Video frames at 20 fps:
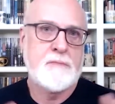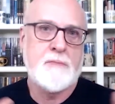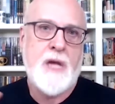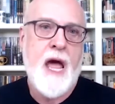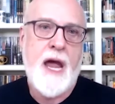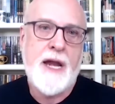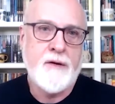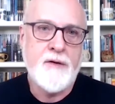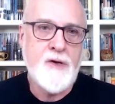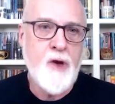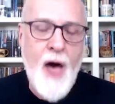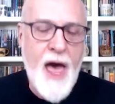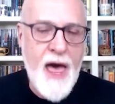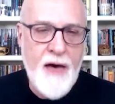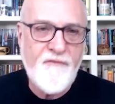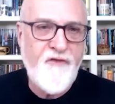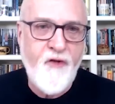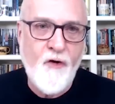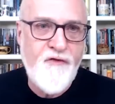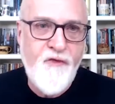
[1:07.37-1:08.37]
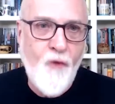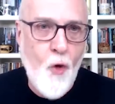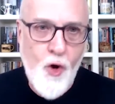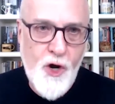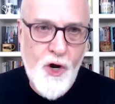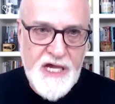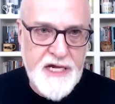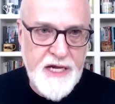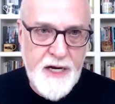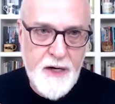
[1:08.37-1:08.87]
I don't know, for
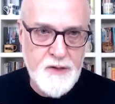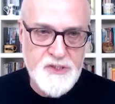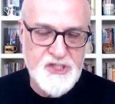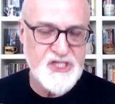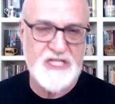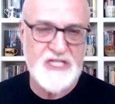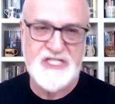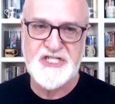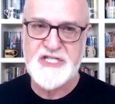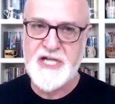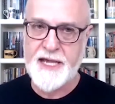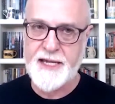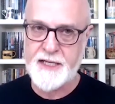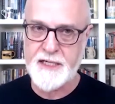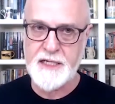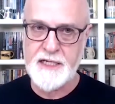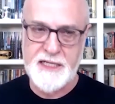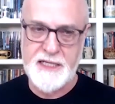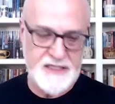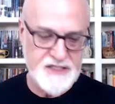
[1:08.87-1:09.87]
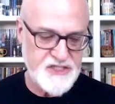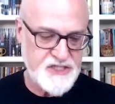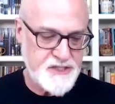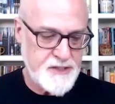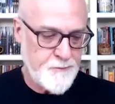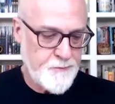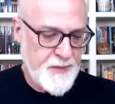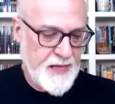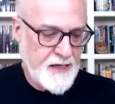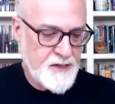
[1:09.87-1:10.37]
40 years, let's say at least.
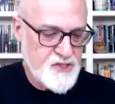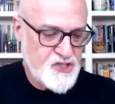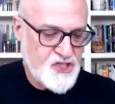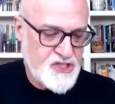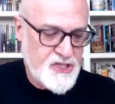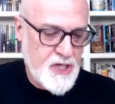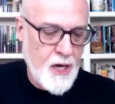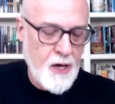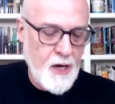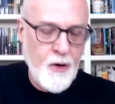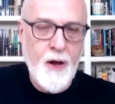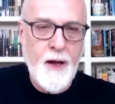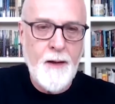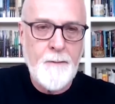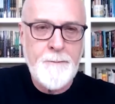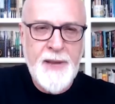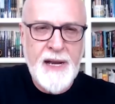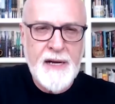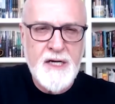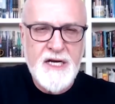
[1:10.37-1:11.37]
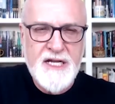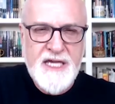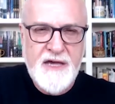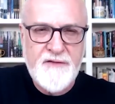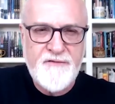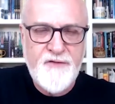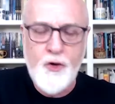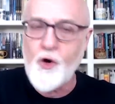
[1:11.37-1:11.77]
So, but I'm going to so give you.